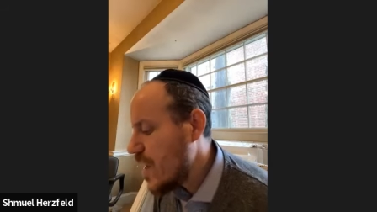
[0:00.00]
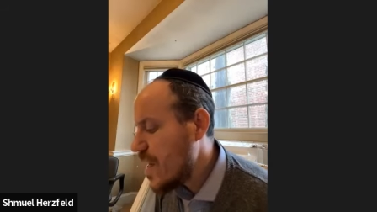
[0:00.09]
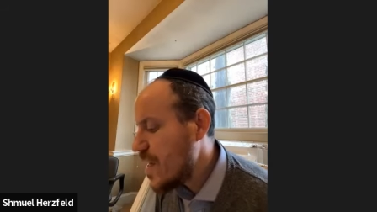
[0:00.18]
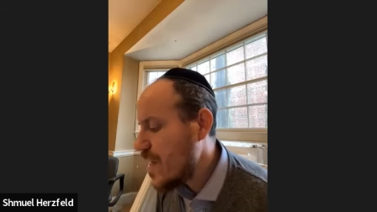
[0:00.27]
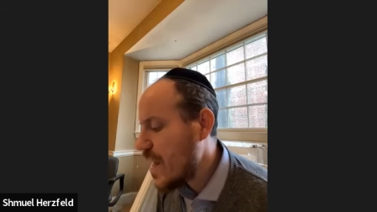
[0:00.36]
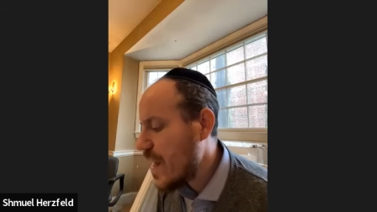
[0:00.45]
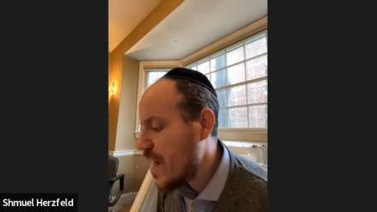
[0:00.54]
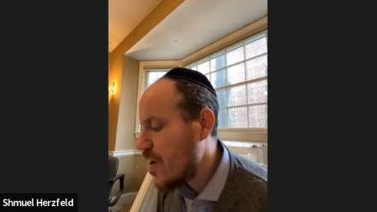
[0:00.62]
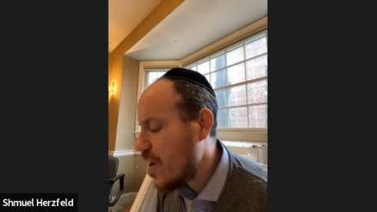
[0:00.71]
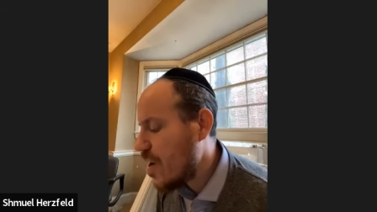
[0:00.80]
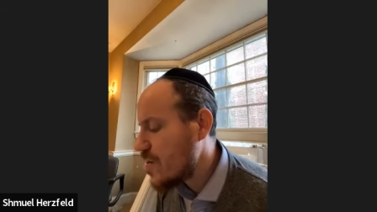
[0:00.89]
he could add
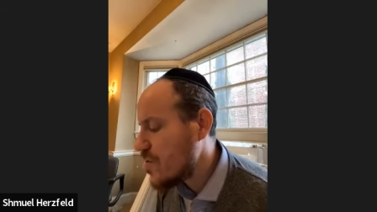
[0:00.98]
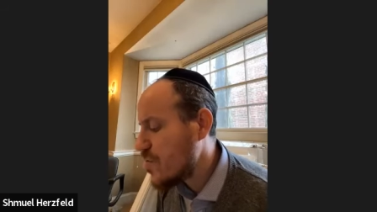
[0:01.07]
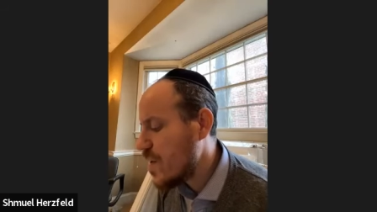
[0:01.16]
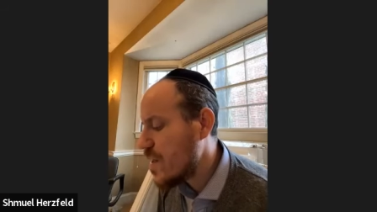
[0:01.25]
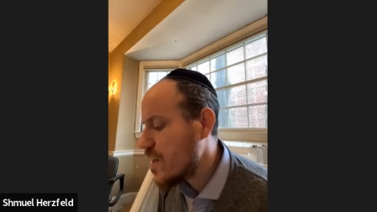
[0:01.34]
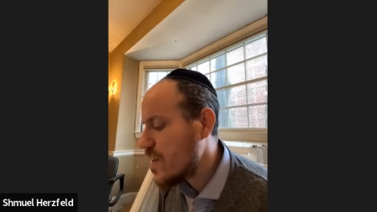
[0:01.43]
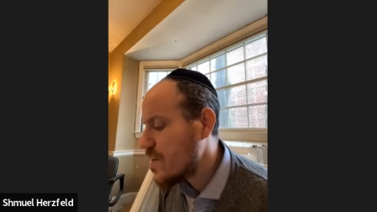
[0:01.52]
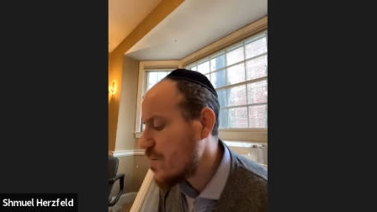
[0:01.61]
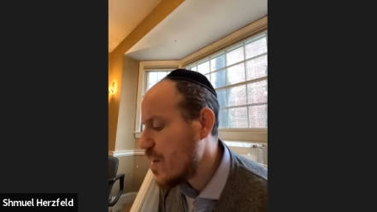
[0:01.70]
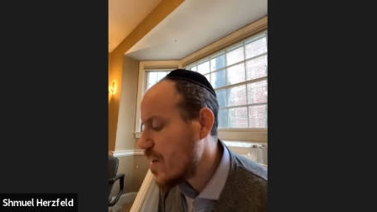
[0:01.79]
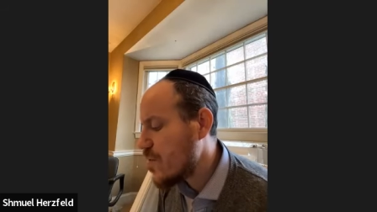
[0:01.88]
on to it in the
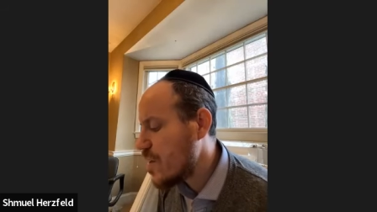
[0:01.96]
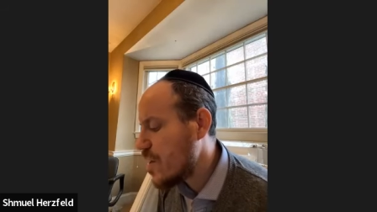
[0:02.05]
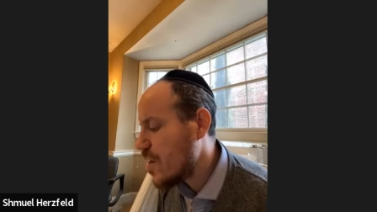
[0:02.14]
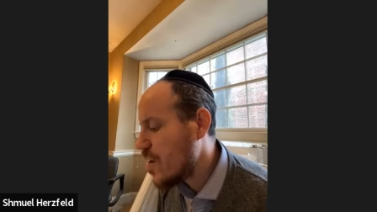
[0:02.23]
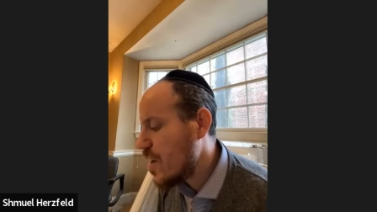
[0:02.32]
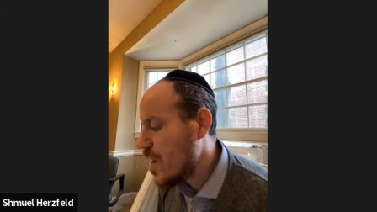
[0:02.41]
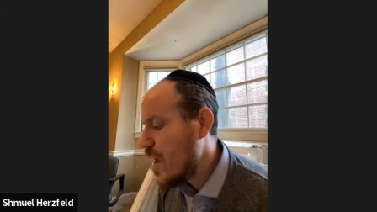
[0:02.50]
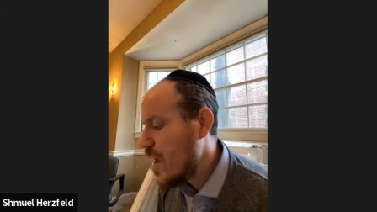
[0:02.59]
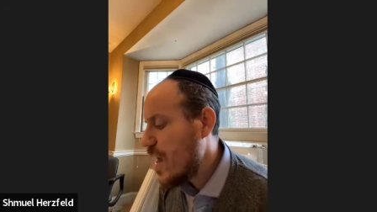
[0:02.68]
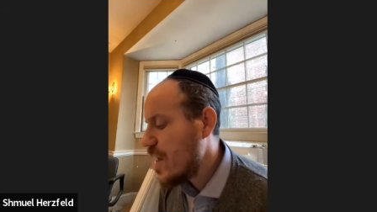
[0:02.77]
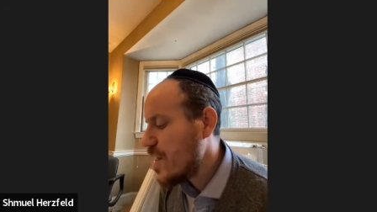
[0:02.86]
sabbatical year,
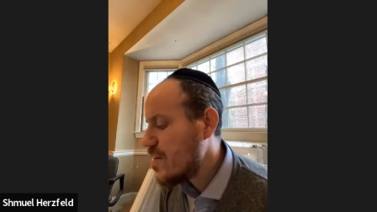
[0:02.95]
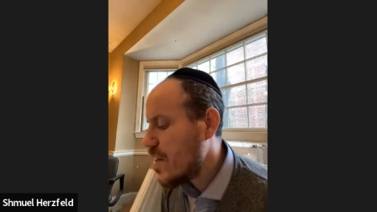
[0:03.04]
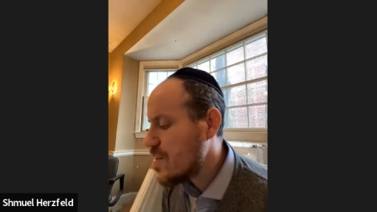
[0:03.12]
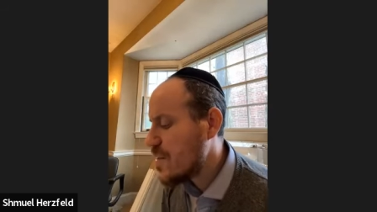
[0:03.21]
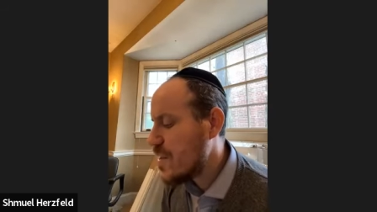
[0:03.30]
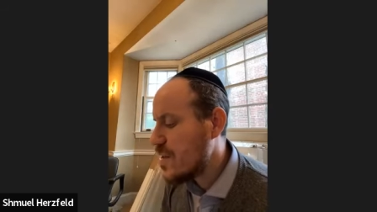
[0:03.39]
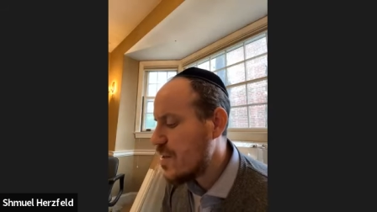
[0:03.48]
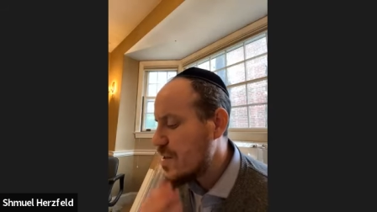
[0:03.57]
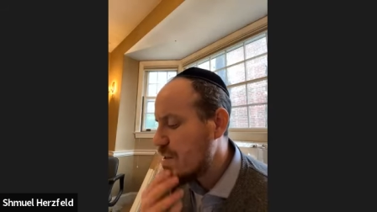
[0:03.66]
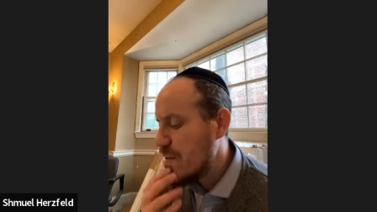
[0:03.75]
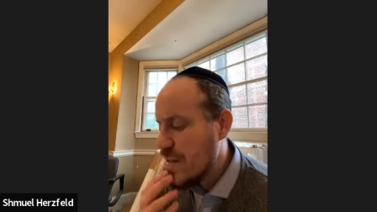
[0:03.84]
and he doesn't. It
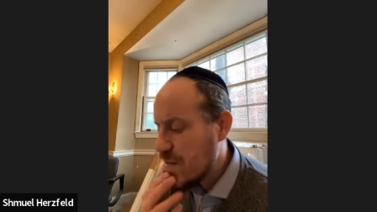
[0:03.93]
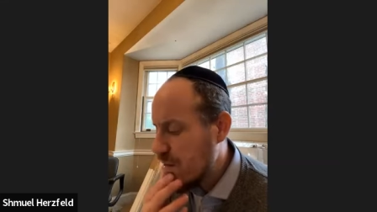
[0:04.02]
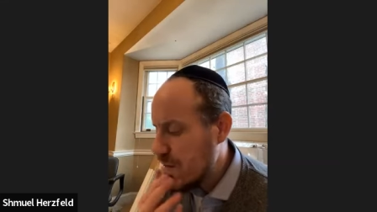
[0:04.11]
doesn't need